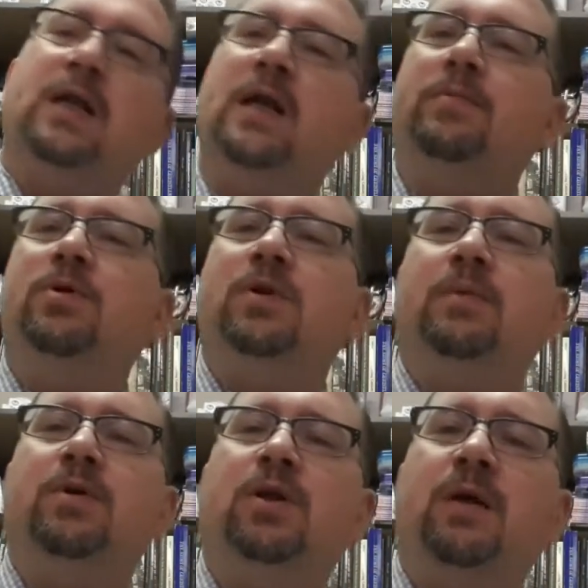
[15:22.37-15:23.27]

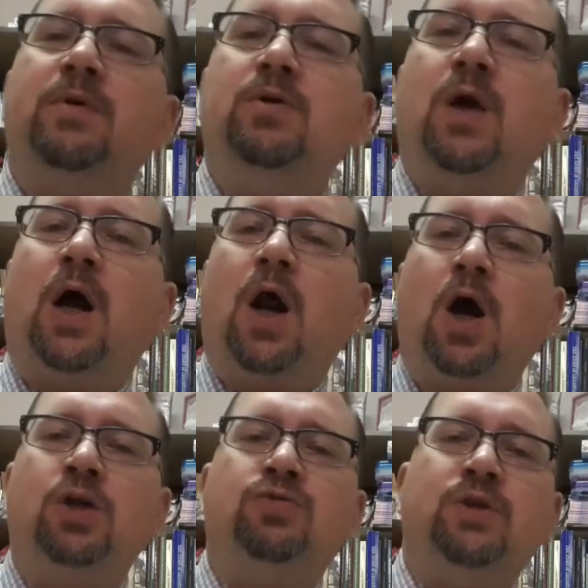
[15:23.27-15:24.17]

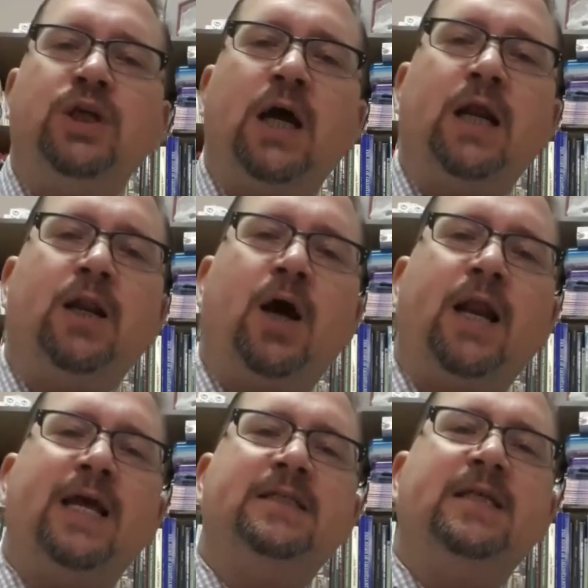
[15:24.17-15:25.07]

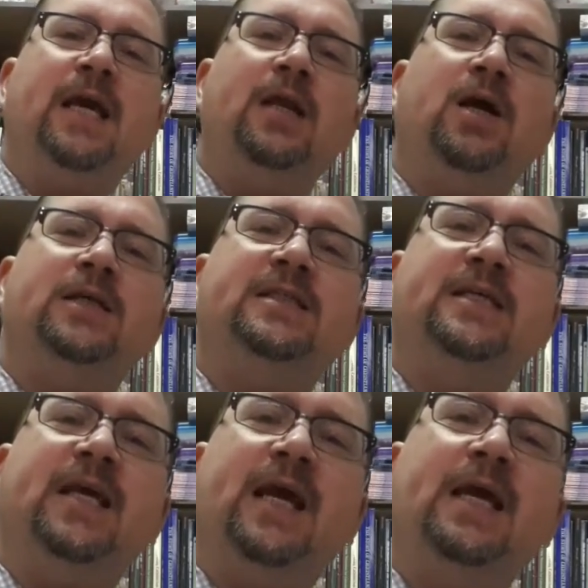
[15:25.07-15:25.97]

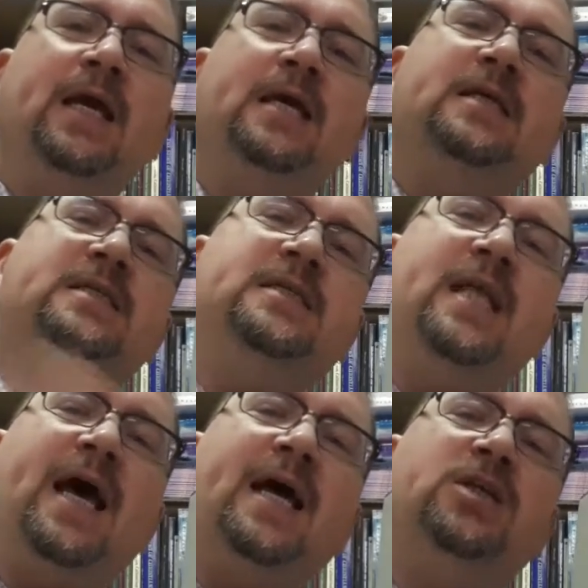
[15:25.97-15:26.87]

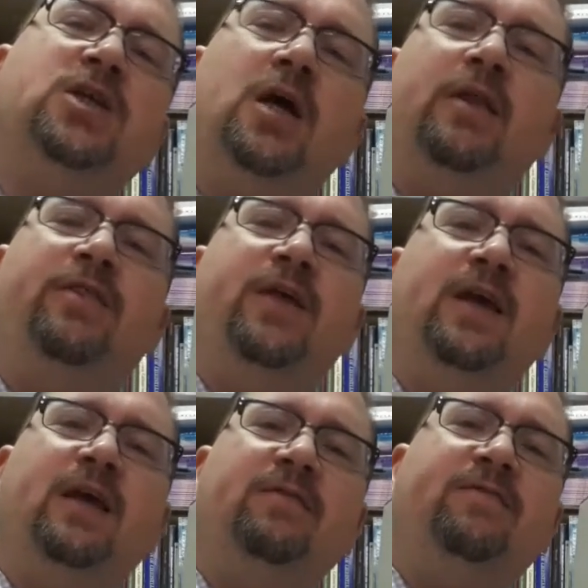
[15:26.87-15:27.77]

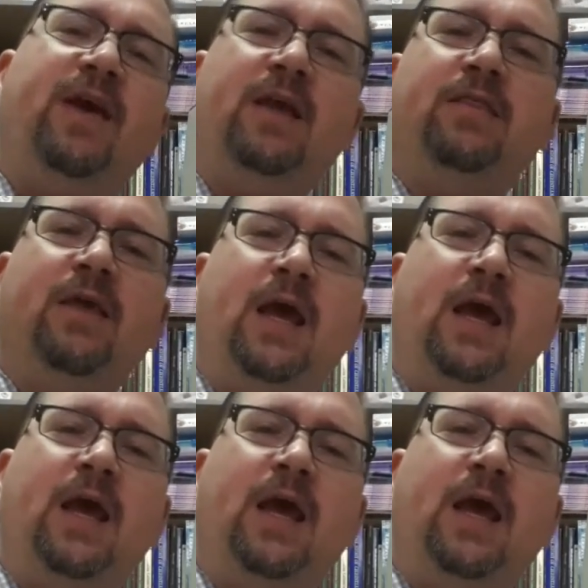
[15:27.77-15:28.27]
www.archregina.sk.ca/thinkingfaith.